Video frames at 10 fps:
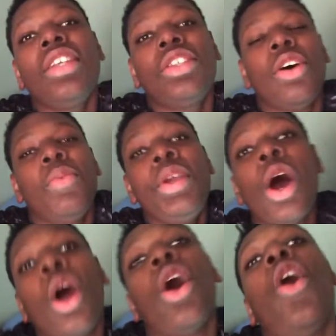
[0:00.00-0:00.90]
So we
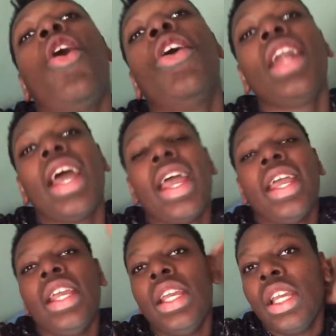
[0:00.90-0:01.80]
are on
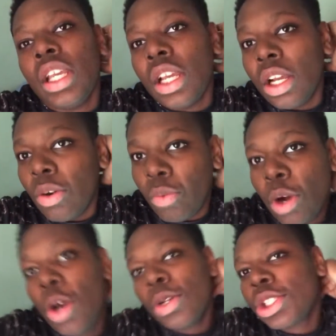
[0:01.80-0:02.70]
a road